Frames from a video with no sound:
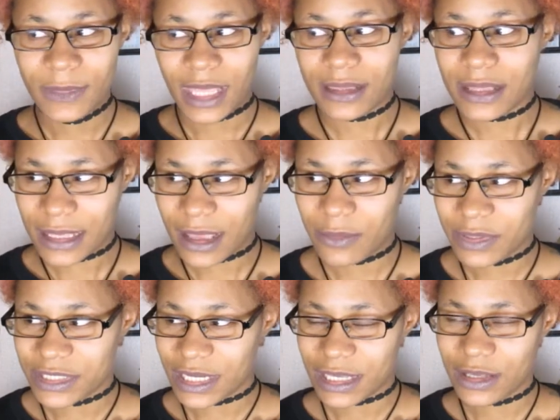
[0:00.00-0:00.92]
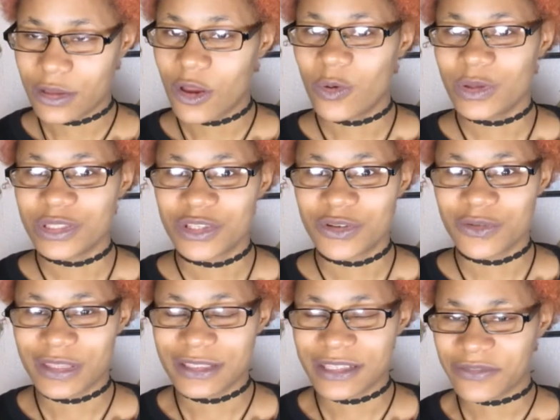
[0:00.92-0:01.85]
I like how much I can go
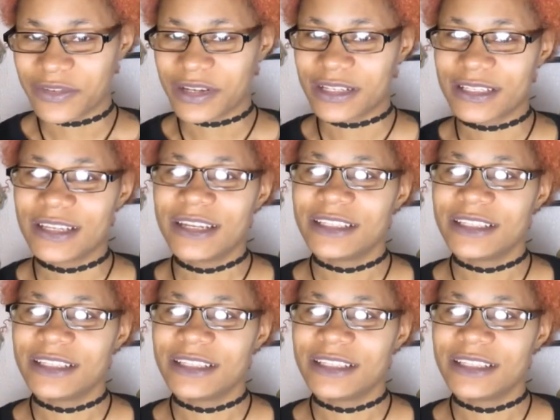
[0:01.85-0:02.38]
into the different